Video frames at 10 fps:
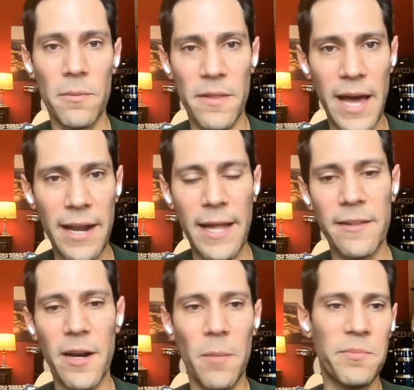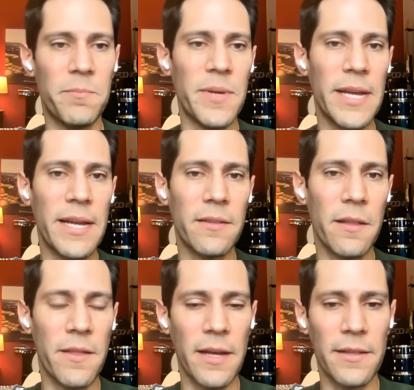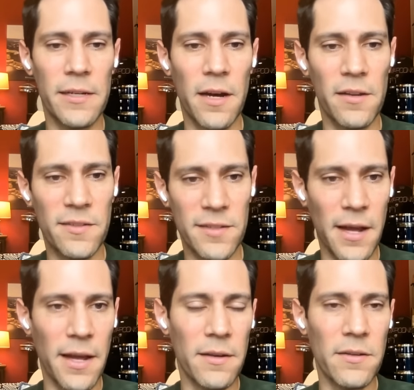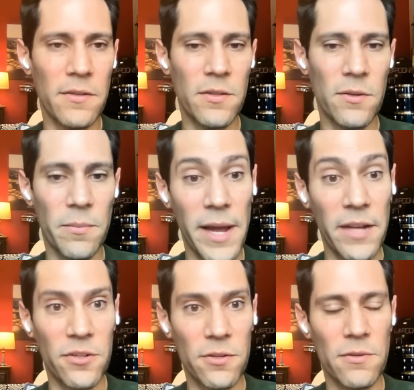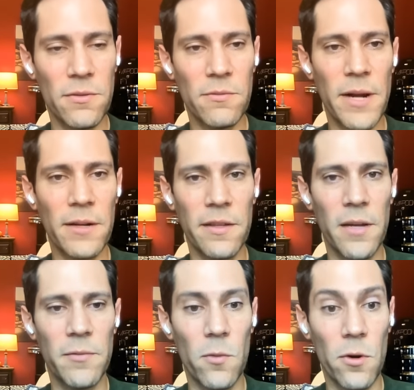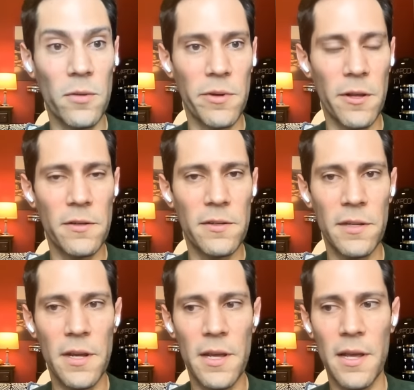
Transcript: That ended up being the thing that got us signed to a major record label, Warner Brothers.